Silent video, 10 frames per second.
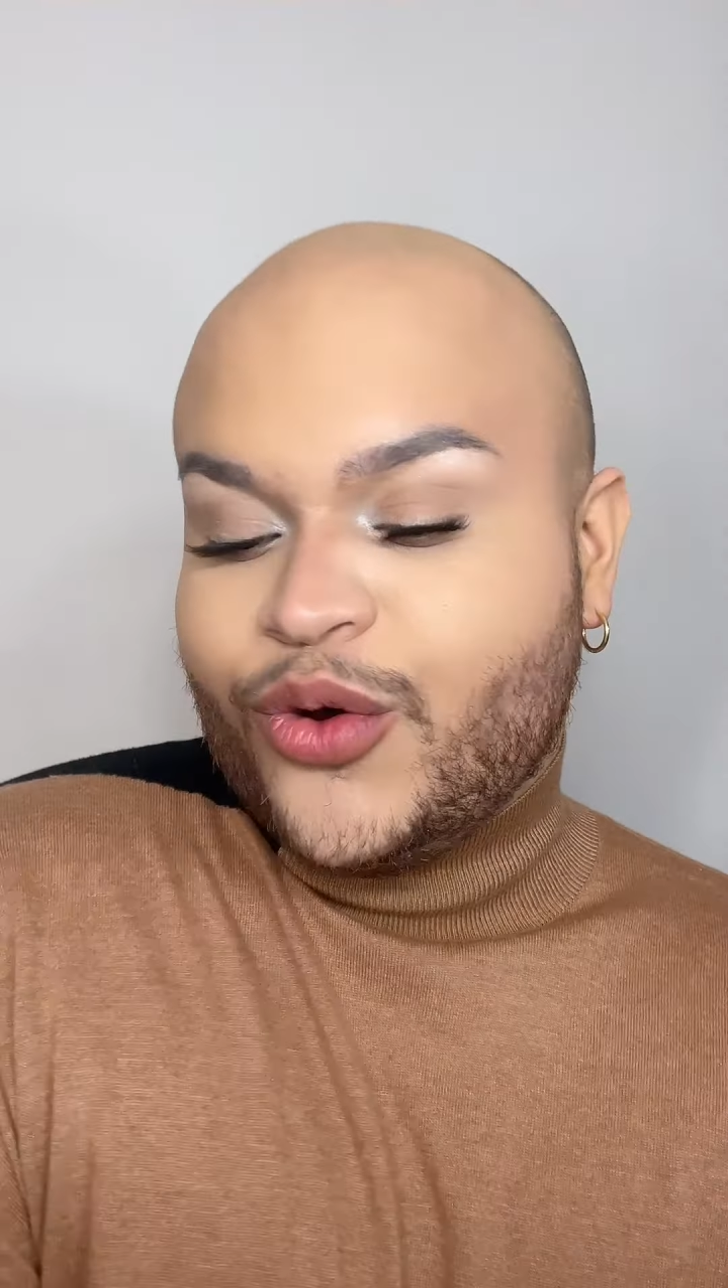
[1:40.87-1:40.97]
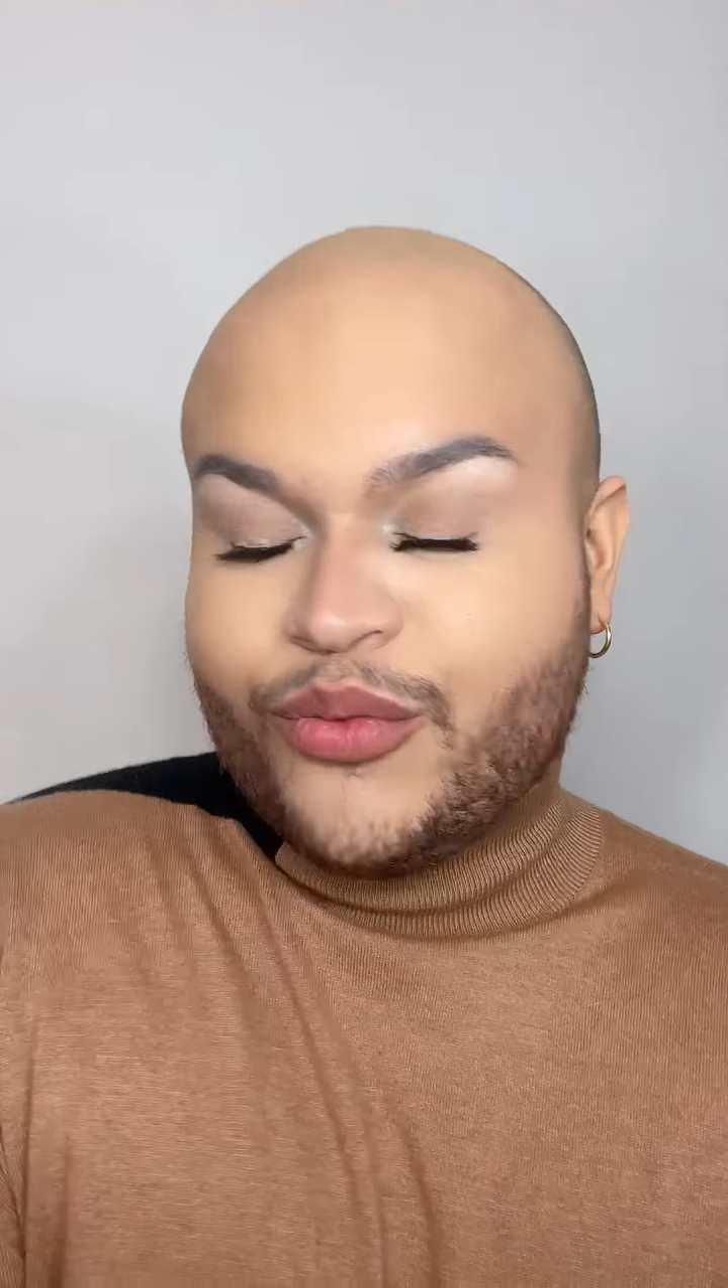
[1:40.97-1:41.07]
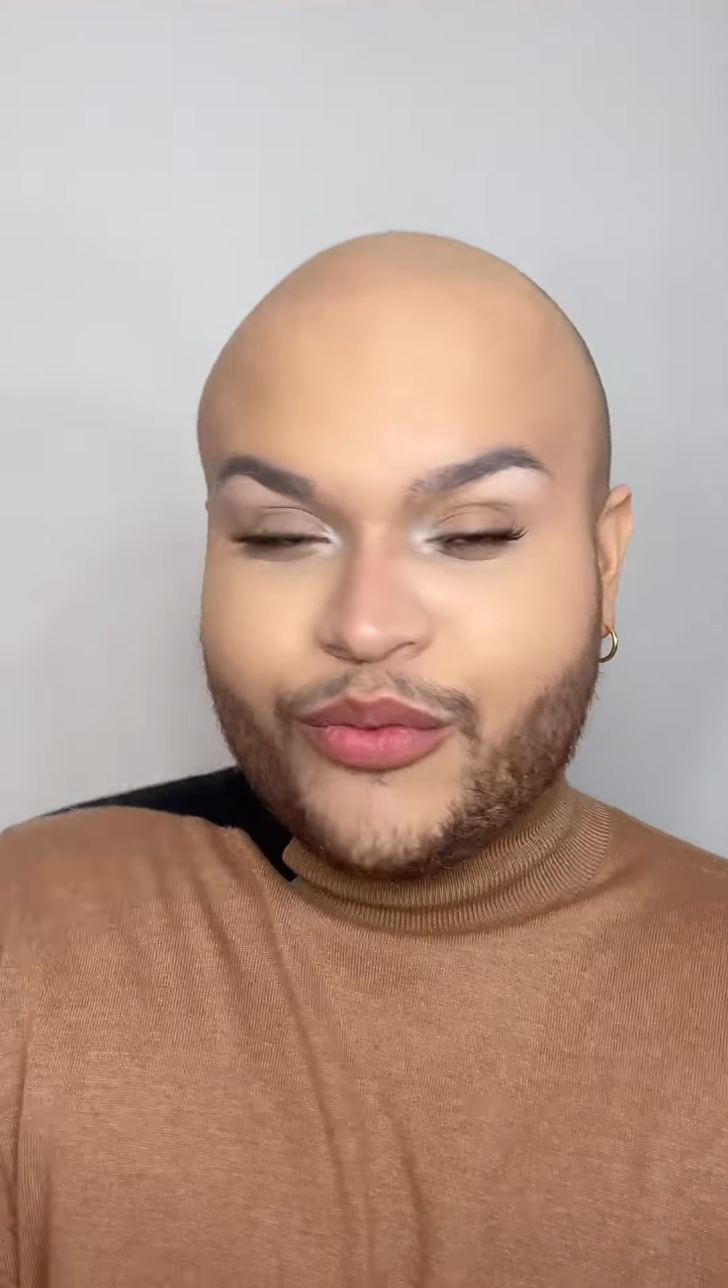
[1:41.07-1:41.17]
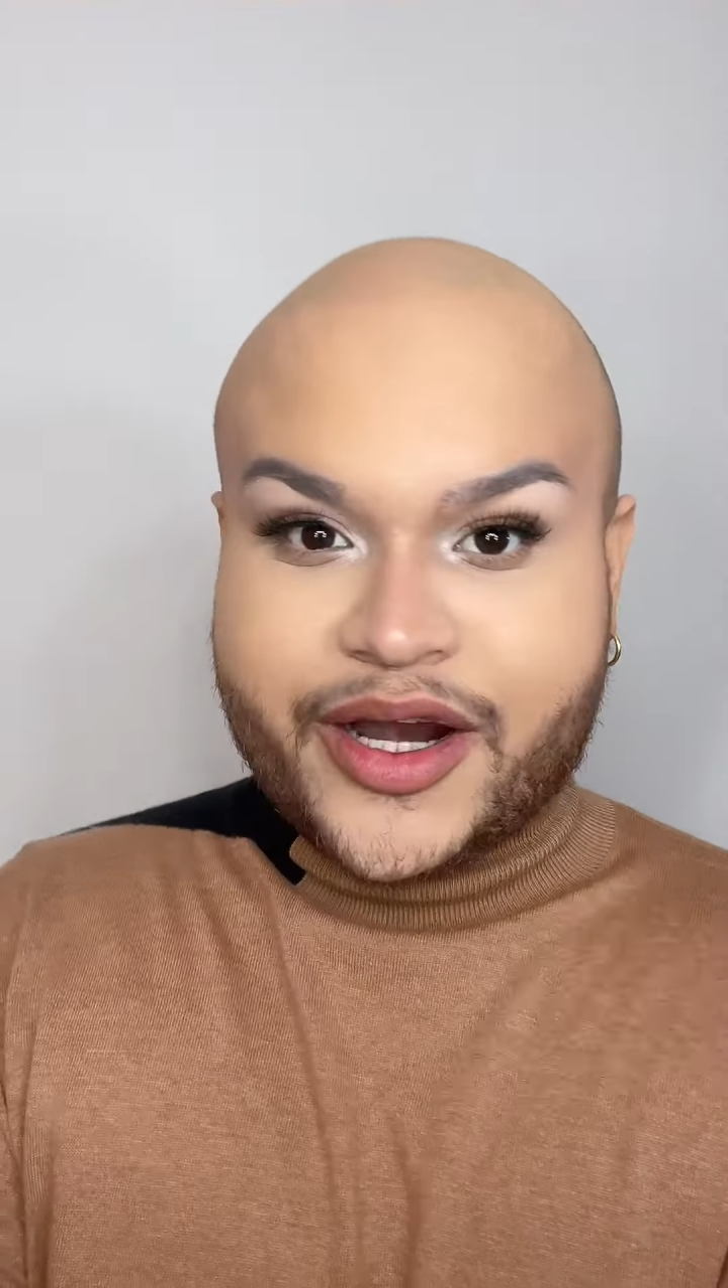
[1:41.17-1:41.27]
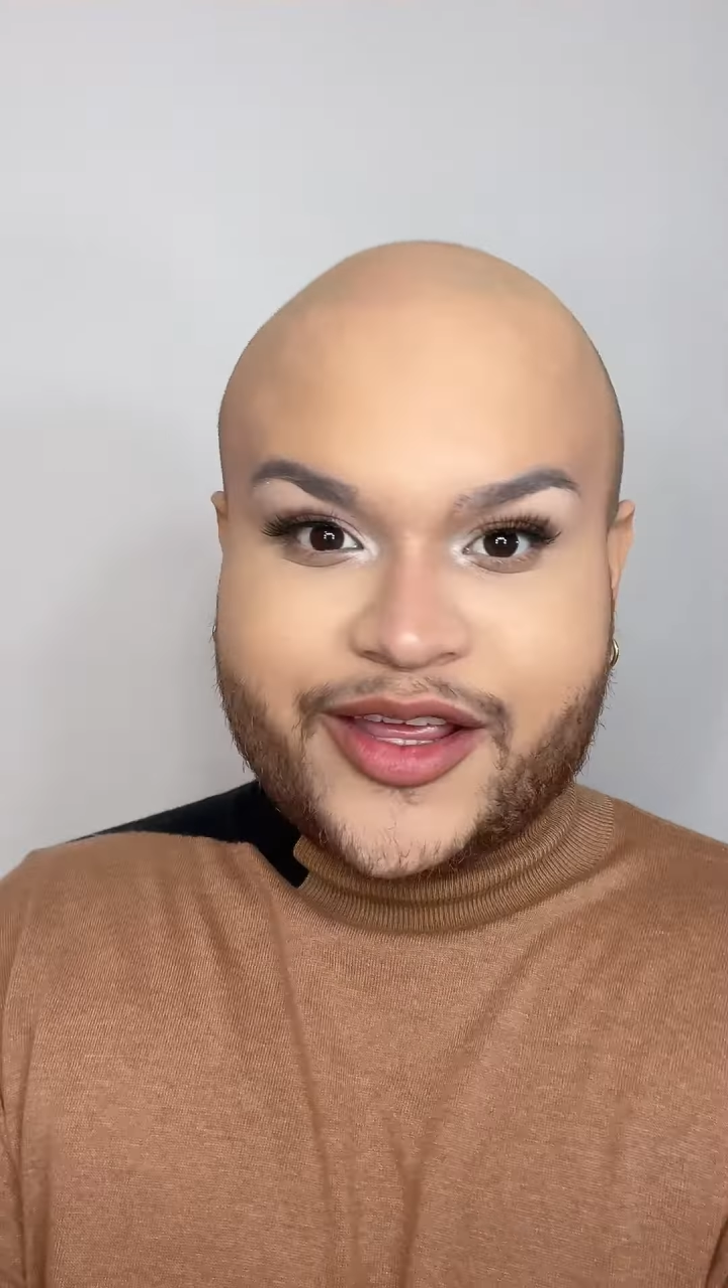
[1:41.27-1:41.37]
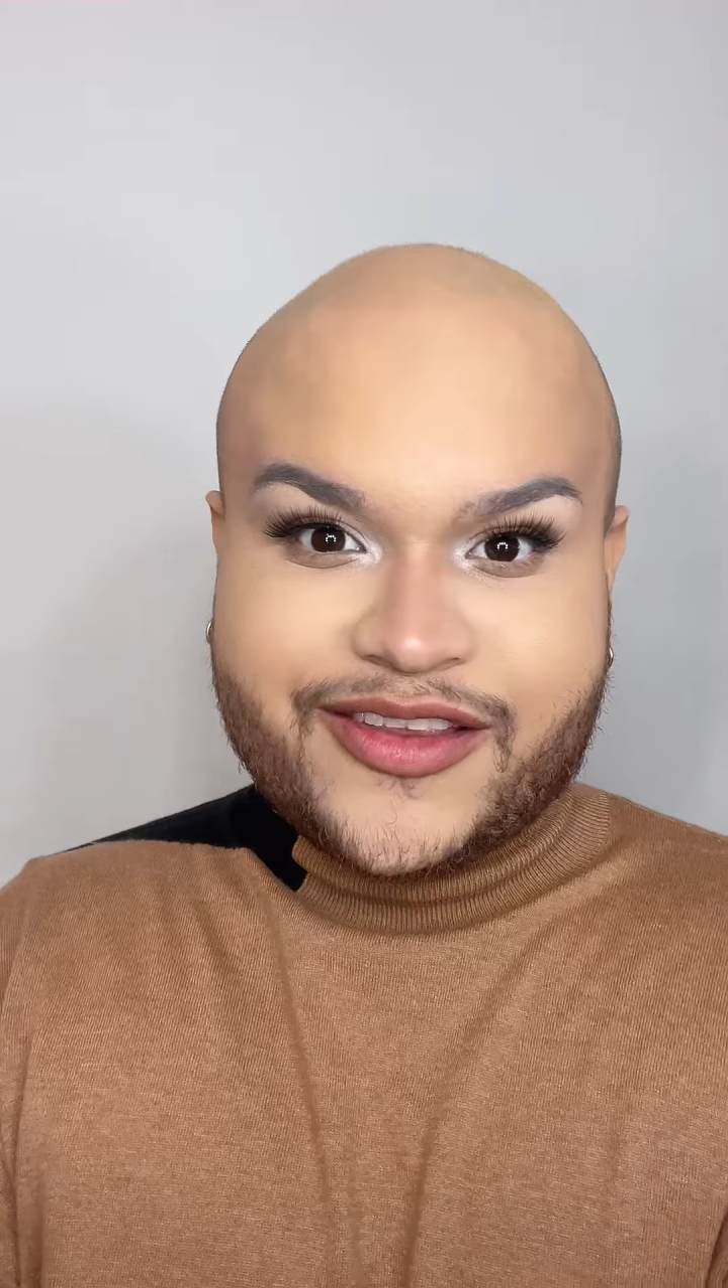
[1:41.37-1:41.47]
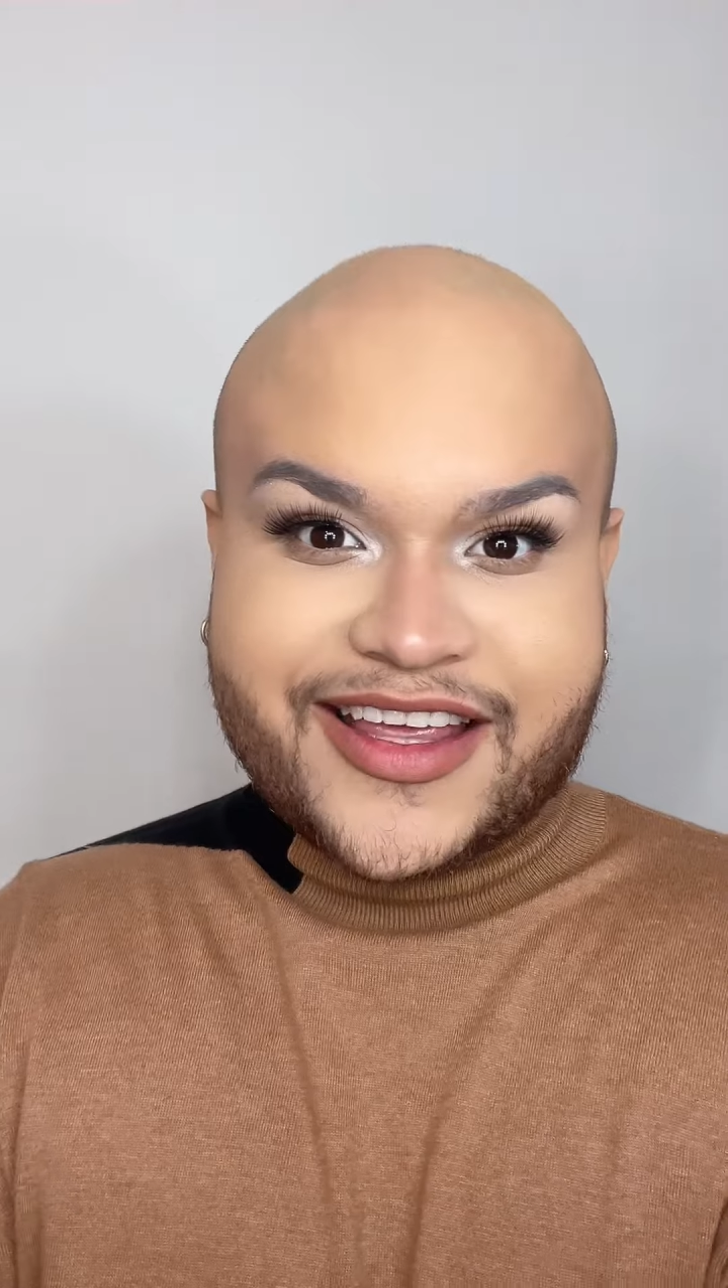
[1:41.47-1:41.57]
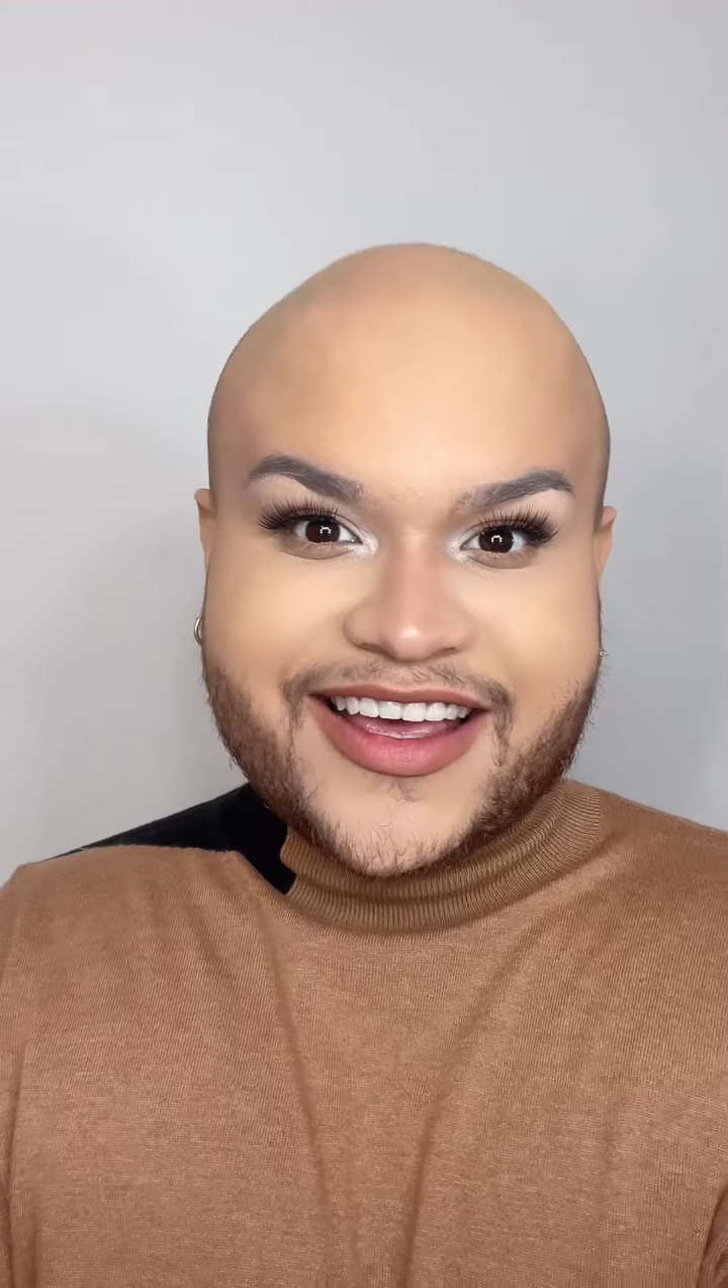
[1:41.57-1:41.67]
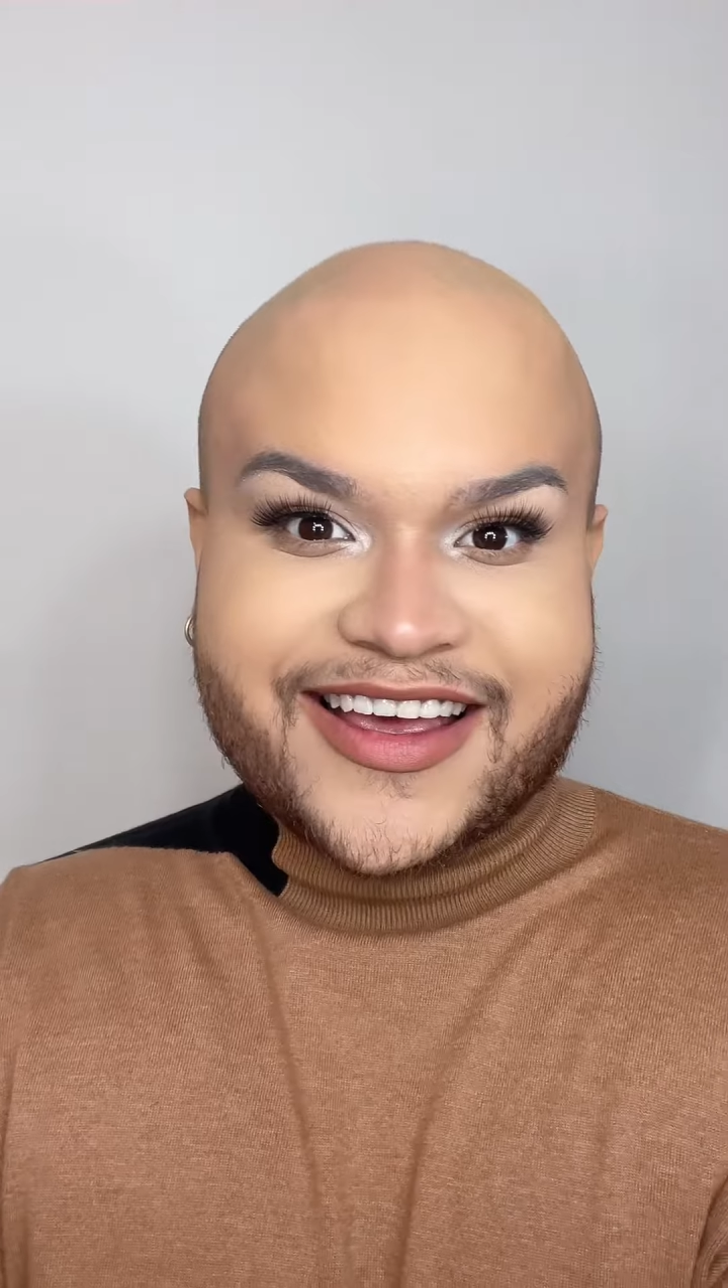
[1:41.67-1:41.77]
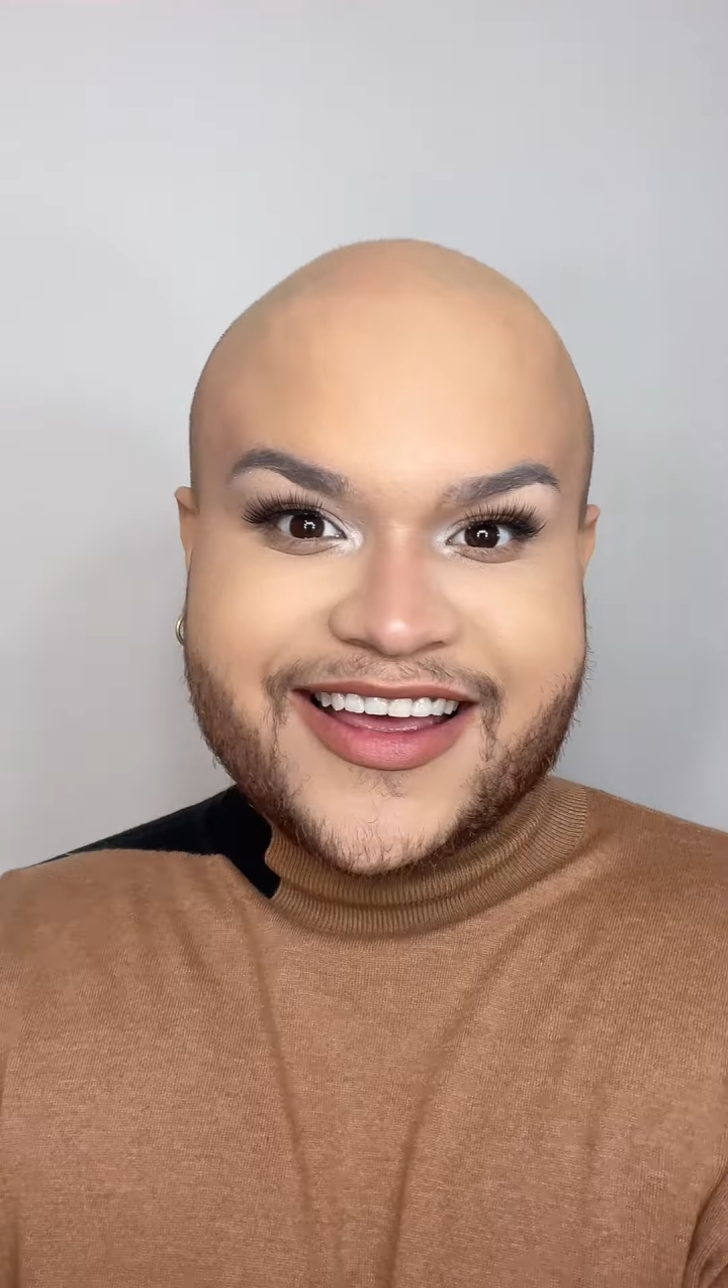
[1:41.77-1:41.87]
What do you
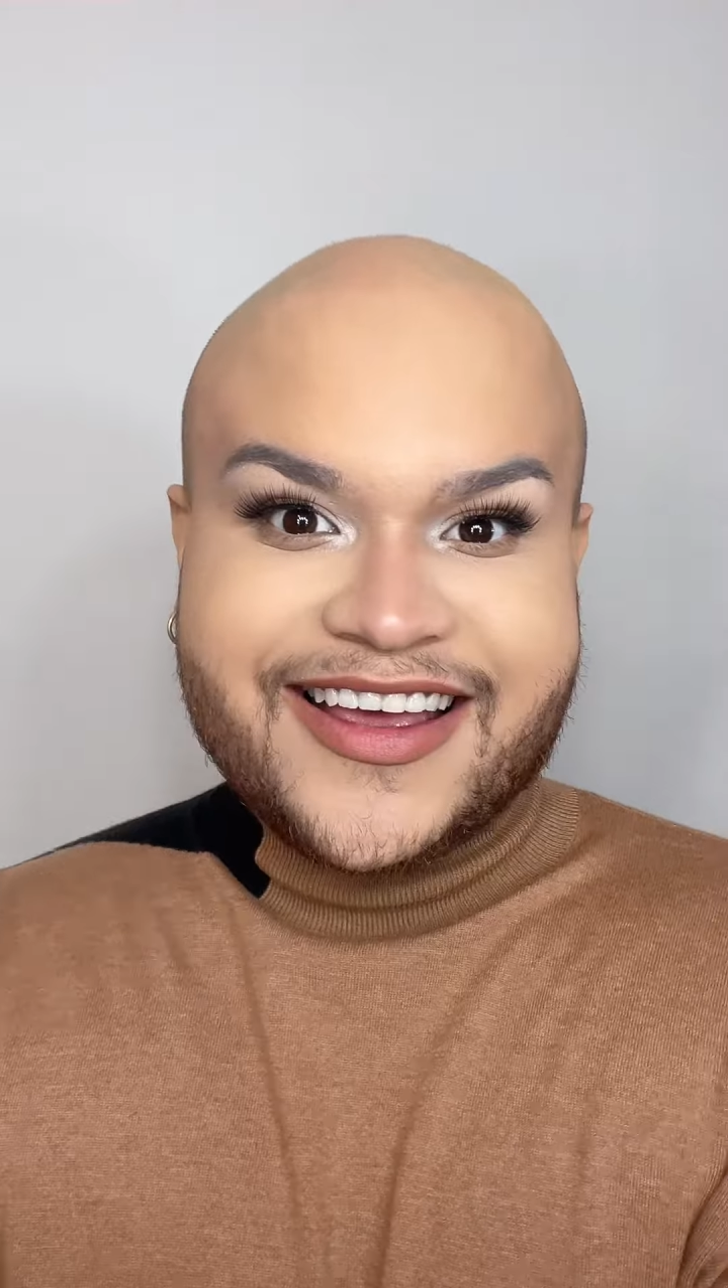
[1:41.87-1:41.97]
think?